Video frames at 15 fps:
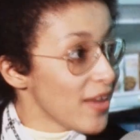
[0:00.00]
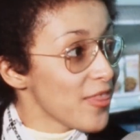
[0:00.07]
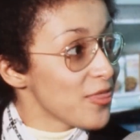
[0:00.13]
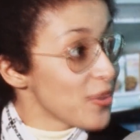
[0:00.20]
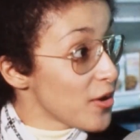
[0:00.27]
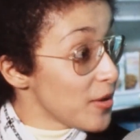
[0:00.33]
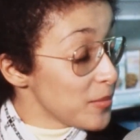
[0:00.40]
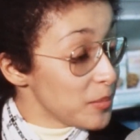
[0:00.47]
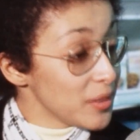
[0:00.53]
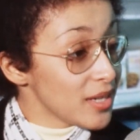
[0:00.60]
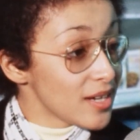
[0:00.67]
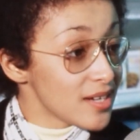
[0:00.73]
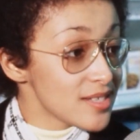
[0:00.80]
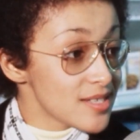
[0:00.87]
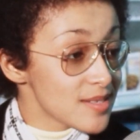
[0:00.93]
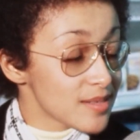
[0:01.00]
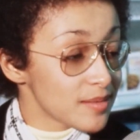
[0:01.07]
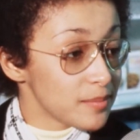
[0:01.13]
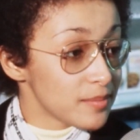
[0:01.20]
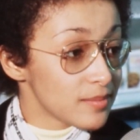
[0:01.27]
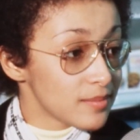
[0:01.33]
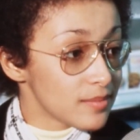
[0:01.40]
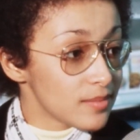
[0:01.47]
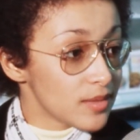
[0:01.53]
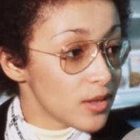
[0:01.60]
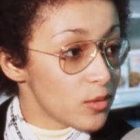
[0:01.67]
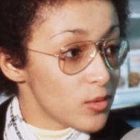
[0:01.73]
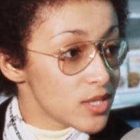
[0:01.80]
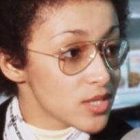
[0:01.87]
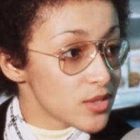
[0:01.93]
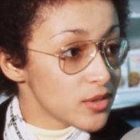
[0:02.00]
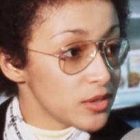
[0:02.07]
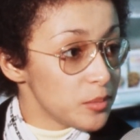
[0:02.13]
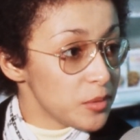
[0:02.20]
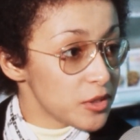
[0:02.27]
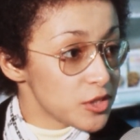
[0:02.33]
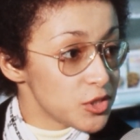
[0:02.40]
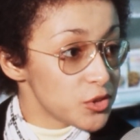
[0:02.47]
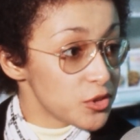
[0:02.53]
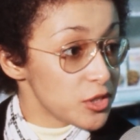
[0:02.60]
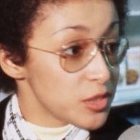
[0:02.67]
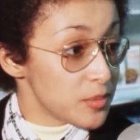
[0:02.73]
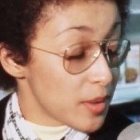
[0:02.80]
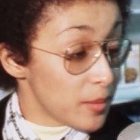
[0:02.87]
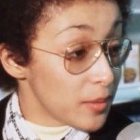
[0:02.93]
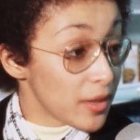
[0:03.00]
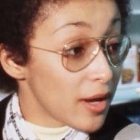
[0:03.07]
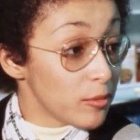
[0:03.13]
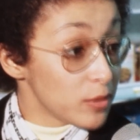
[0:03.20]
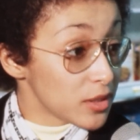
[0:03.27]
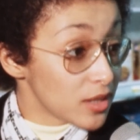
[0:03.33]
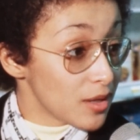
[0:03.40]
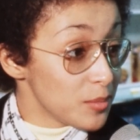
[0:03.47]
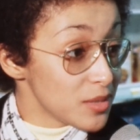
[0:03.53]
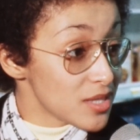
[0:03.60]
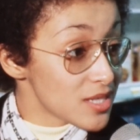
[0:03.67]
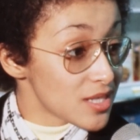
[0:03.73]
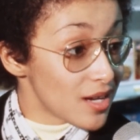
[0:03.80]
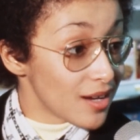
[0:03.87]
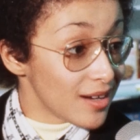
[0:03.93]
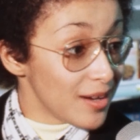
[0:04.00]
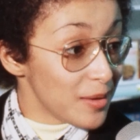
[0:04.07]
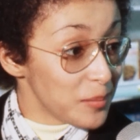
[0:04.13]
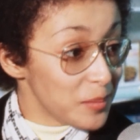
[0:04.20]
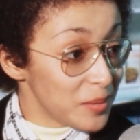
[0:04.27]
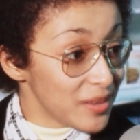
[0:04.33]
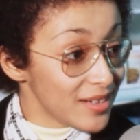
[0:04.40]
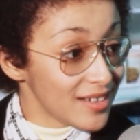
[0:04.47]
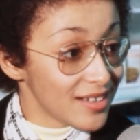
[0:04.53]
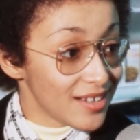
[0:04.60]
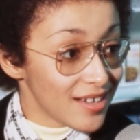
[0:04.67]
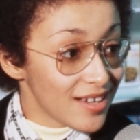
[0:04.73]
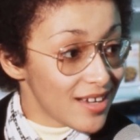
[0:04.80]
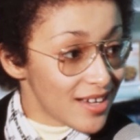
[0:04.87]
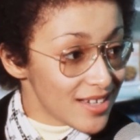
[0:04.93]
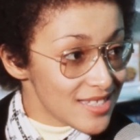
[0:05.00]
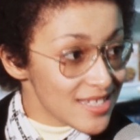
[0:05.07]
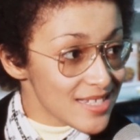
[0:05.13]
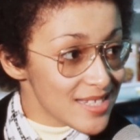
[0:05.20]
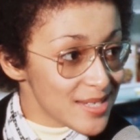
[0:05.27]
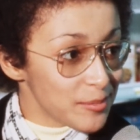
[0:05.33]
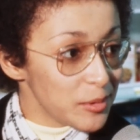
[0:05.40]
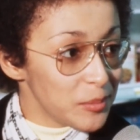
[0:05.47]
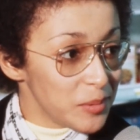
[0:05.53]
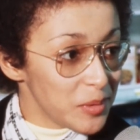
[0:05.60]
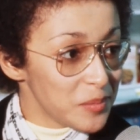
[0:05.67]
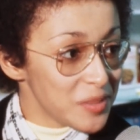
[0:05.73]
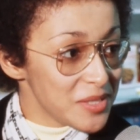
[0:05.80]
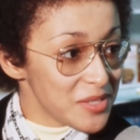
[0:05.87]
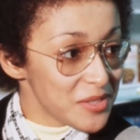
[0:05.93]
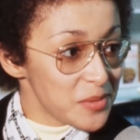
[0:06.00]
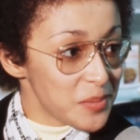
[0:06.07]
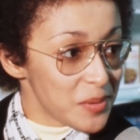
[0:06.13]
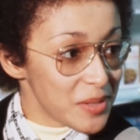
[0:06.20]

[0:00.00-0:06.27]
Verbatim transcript: I thought because there was going to be a shortage, maybe I would come and stock up, but I see someone beat me to the